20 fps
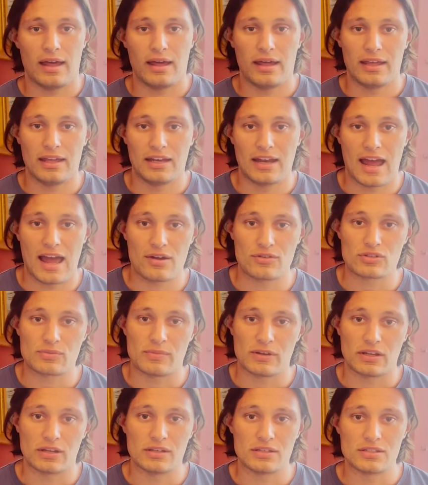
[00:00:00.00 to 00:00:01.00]
in-house,
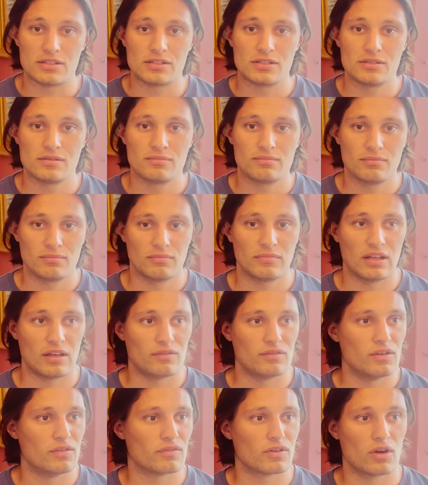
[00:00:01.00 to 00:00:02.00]
because
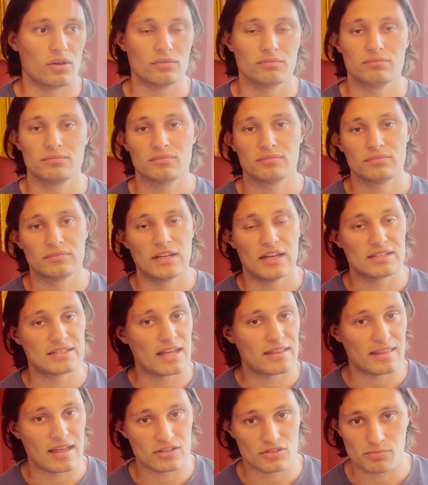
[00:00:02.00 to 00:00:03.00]
if you've got a
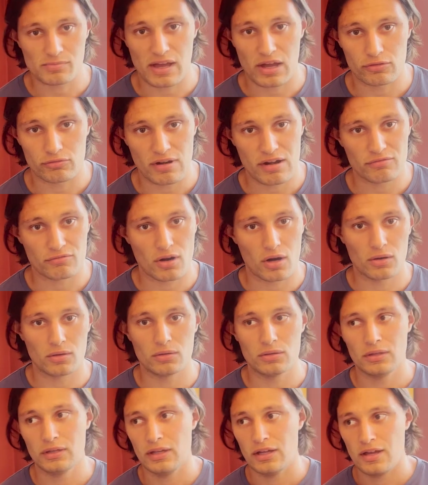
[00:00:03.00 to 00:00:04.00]
£10,000 rent
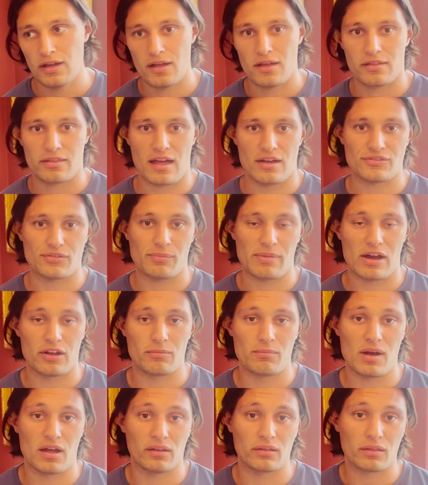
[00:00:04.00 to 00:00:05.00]
roll, £1,000 a
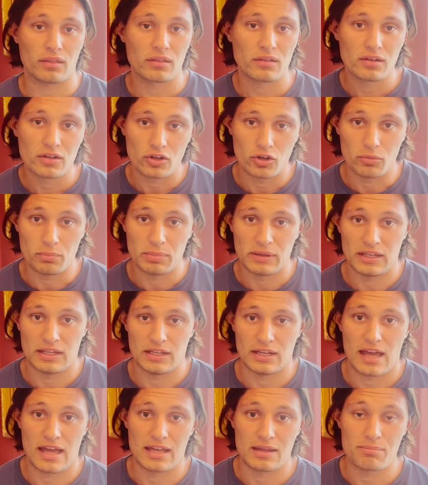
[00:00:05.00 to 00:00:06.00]
month could
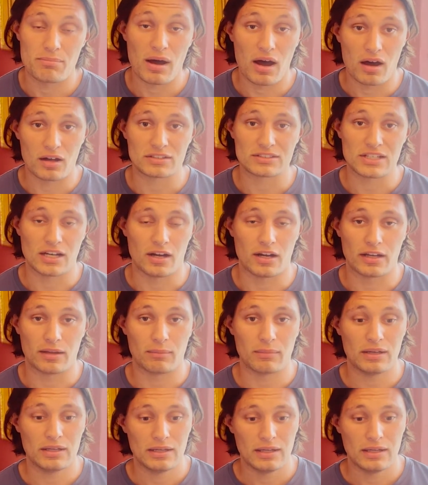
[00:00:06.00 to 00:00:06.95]
be a part-time